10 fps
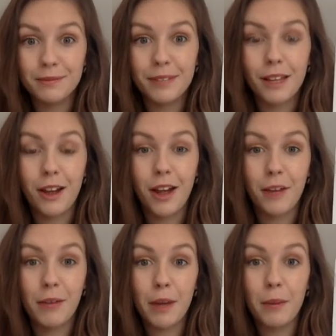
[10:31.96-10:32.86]
like
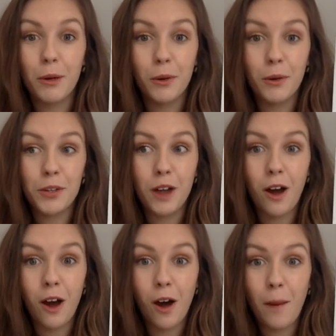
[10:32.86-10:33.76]
we applaud
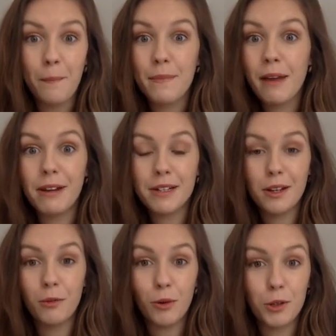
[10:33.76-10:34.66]
our merit
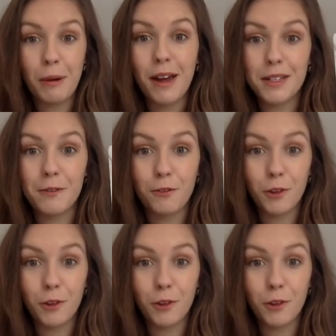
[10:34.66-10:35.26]
award person for the